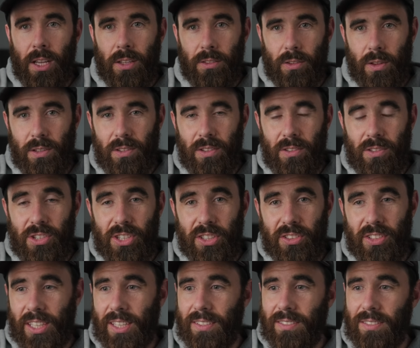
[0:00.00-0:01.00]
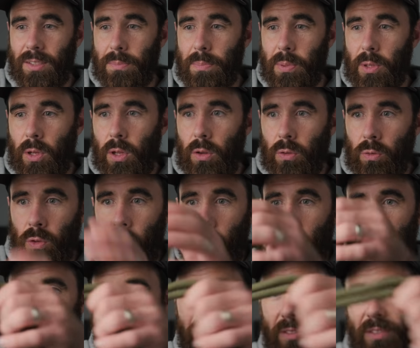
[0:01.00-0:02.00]
So this is just like a simple
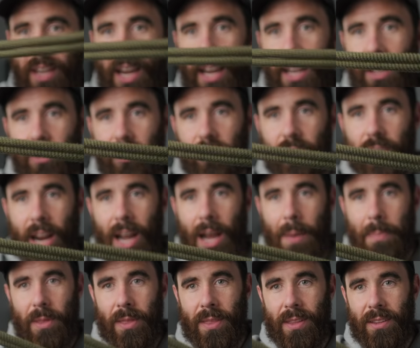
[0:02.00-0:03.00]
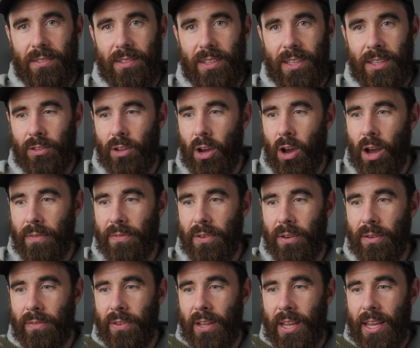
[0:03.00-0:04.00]
rope style strap. This is off
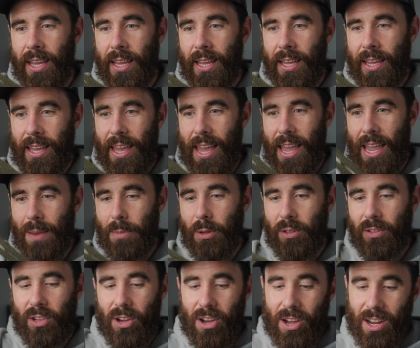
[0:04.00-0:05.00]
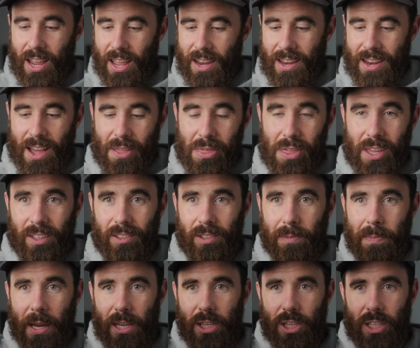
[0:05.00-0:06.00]
of Amazon, nothing
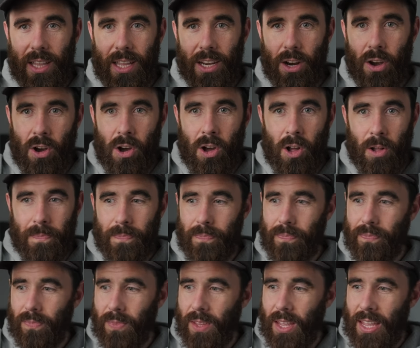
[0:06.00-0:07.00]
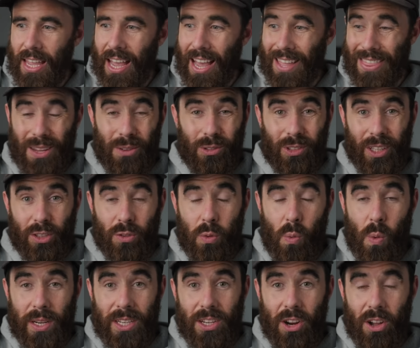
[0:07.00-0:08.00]
special at all. I think it was like
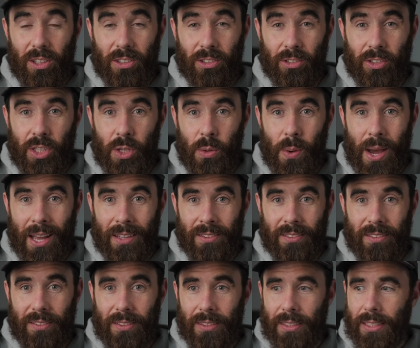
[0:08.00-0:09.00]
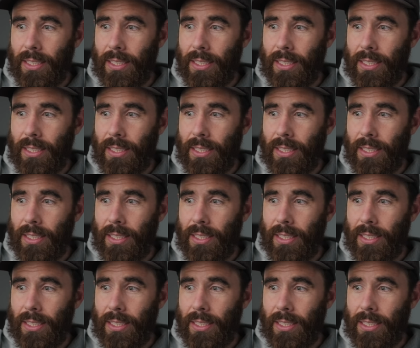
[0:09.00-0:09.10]
$20 US.